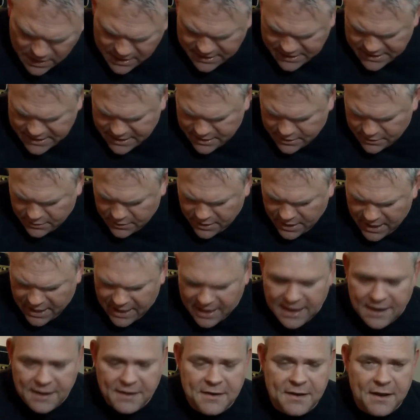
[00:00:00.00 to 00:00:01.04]
right here,
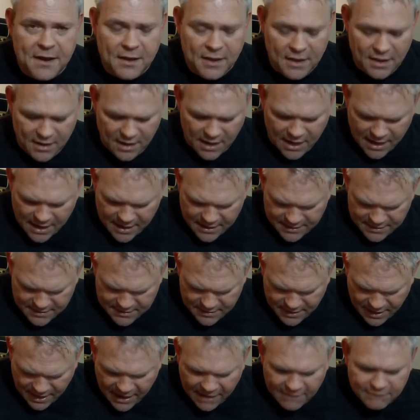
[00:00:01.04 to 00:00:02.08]
and
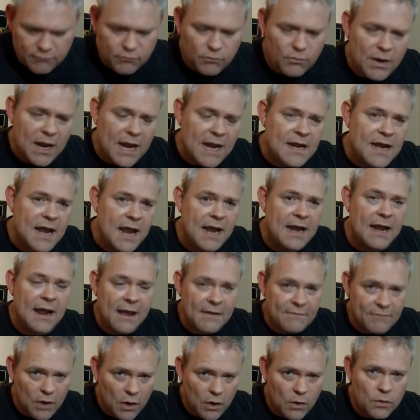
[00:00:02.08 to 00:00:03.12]
I have read and
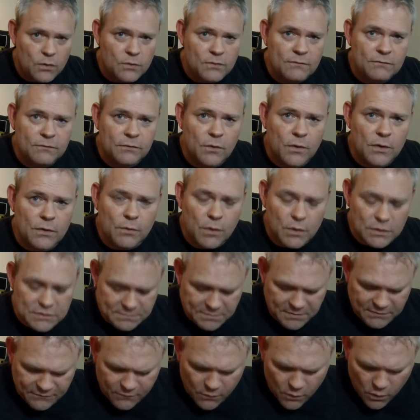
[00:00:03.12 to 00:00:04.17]
I've owned Floyd Rose
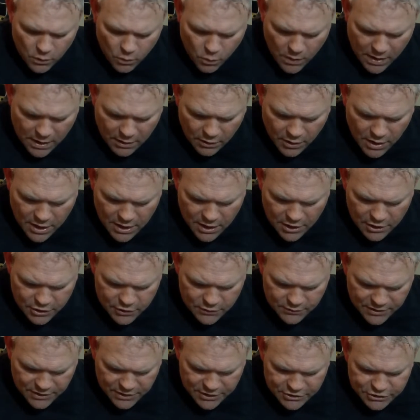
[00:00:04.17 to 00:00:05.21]
before where
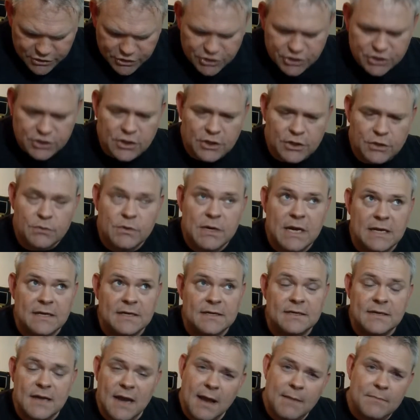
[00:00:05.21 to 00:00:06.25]
you can you
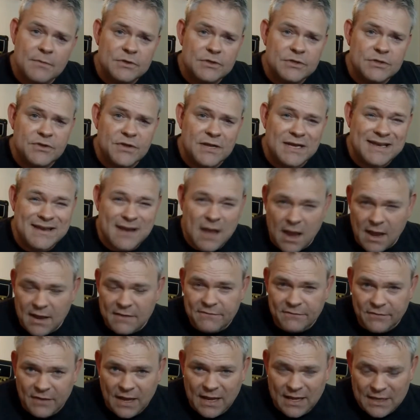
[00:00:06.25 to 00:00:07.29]
can damage the
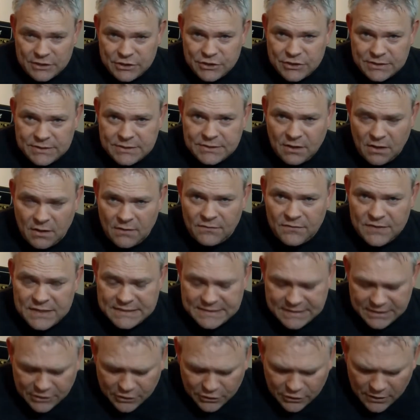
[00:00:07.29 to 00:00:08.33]
knife edges on
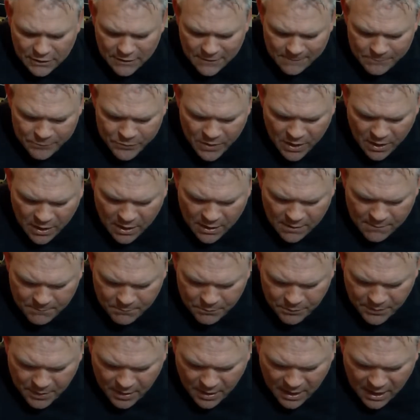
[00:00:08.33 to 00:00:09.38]
these here.
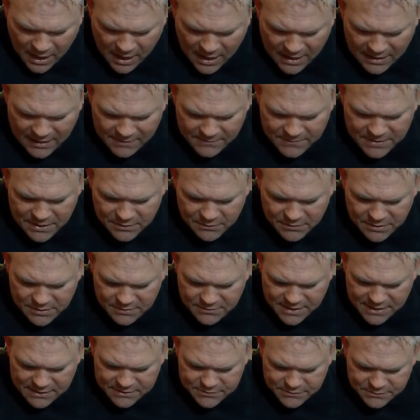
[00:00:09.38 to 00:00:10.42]
Um, I am
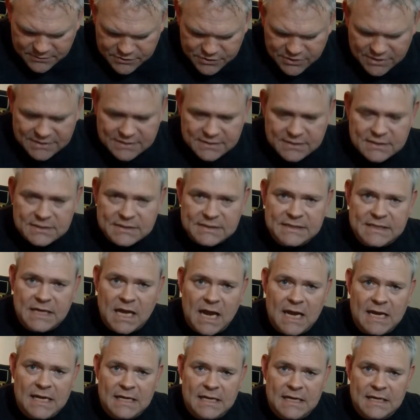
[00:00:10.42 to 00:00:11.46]
hearing that to adjust this,
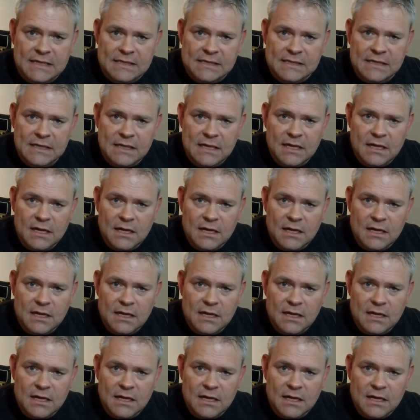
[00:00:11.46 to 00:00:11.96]
tighten it